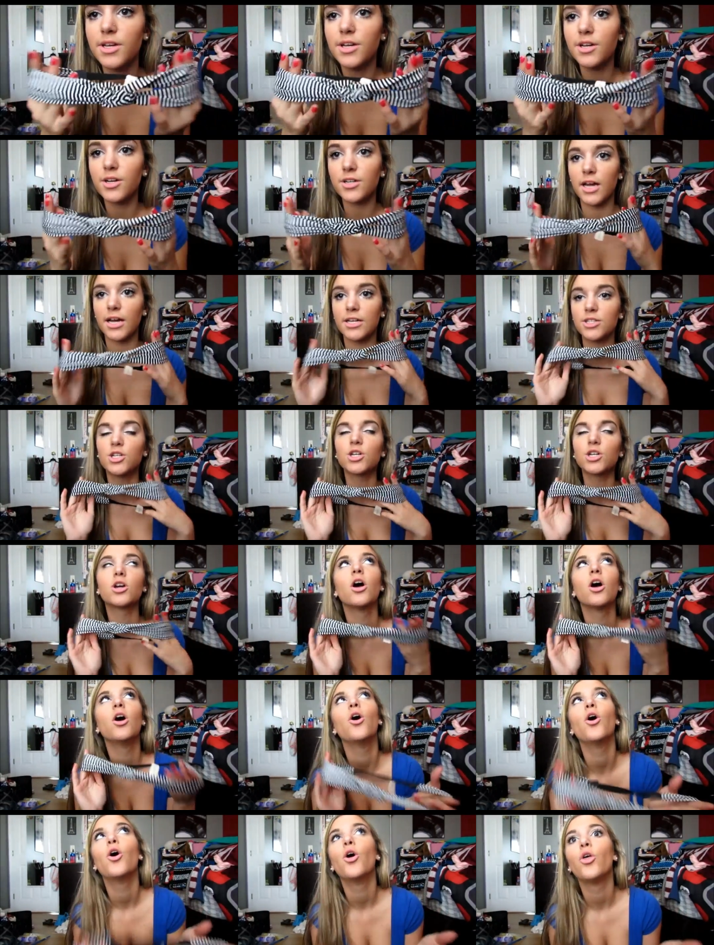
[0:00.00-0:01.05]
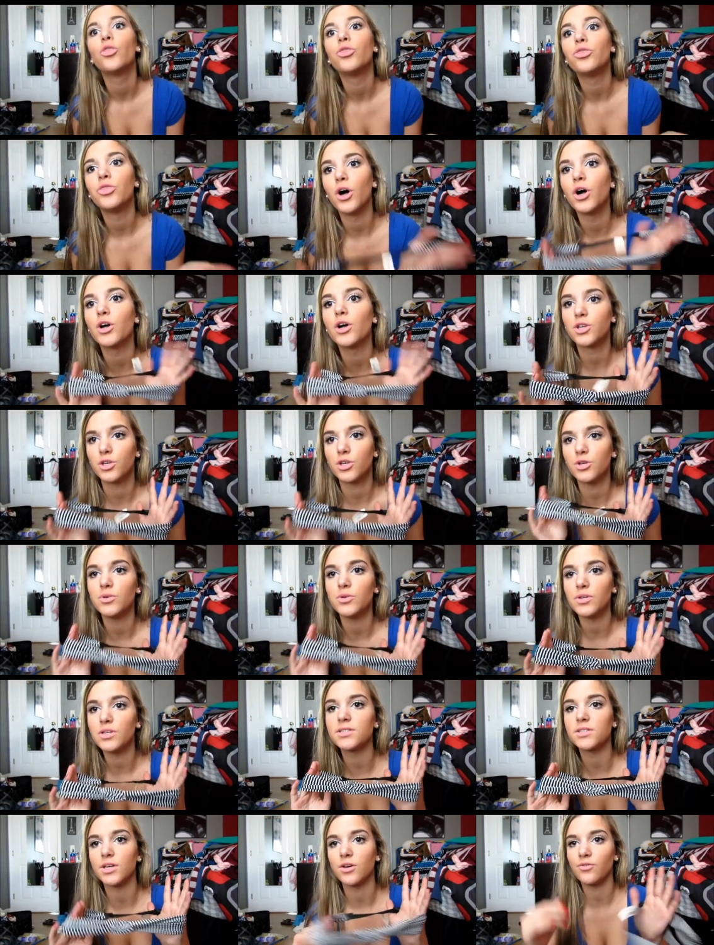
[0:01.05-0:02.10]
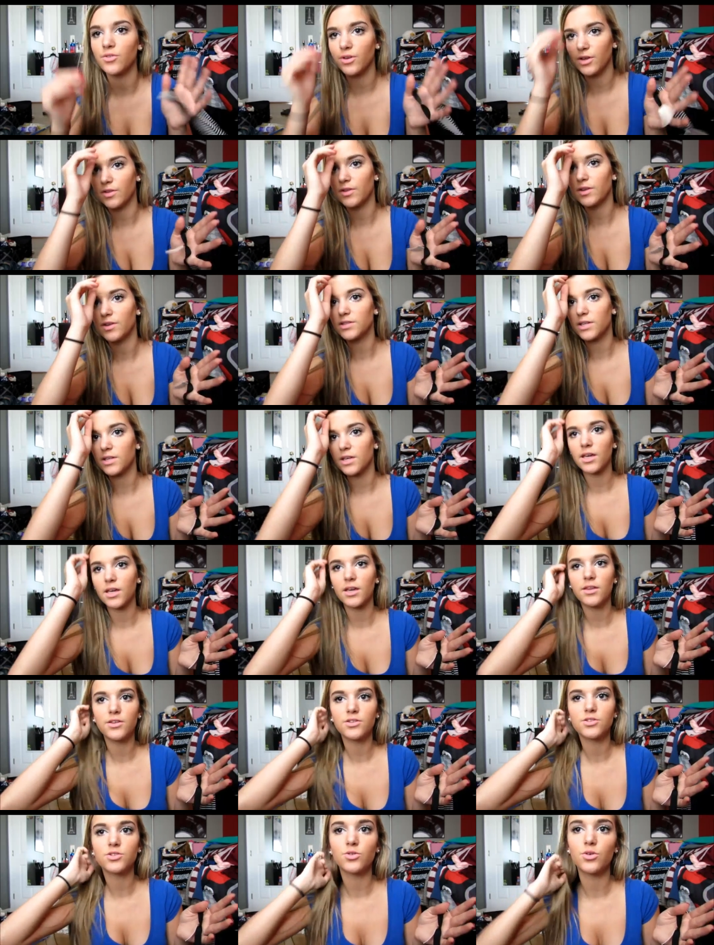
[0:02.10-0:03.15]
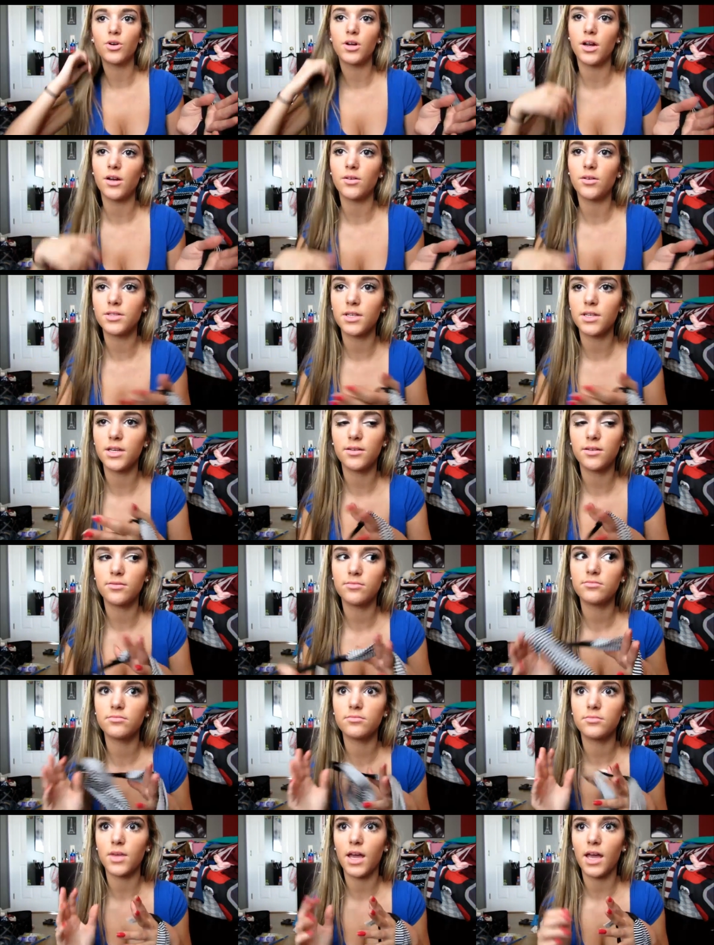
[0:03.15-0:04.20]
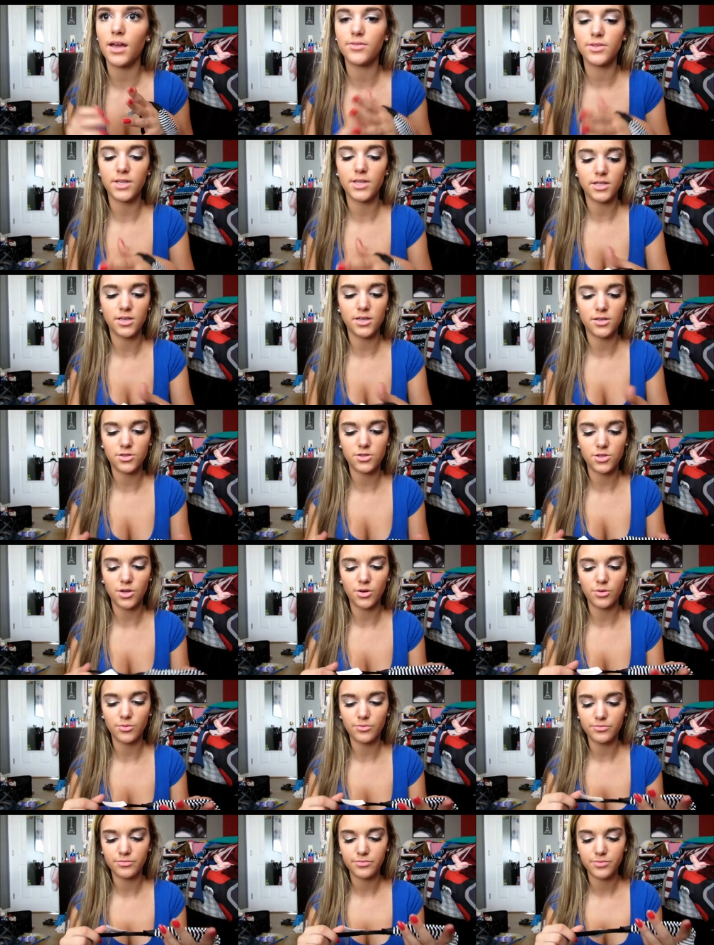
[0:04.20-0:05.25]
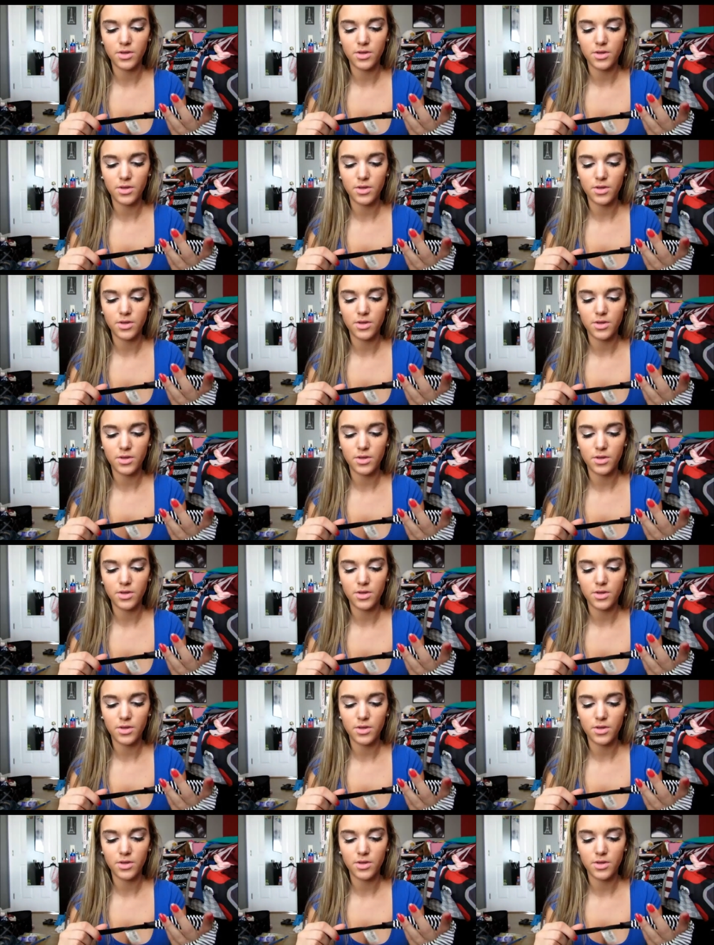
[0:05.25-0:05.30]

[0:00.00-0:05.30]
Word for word: right here, and I took the cutest selfie in this, like in the store, I was like, I have to get it, so.